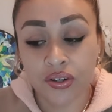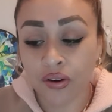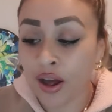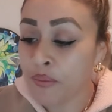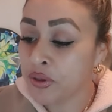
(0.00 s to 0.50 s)

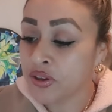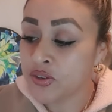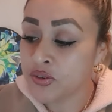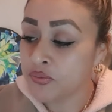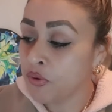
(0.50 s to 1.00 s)
Right?
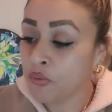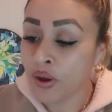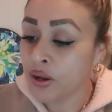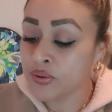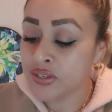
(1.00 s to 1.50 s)
Because
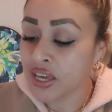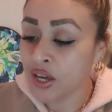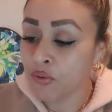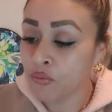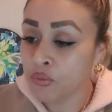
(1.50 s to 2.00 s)
what I was
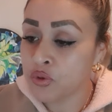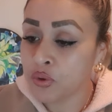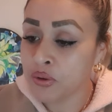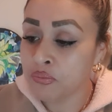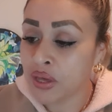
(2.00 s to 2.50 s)
saying
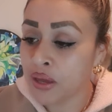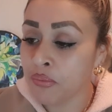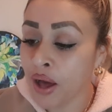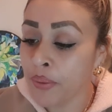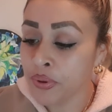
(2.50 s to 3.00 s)
between me and
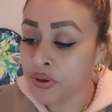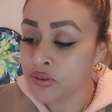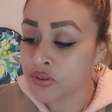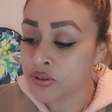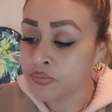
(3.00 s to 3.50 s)
my
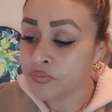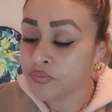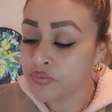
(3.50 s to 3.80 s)
person,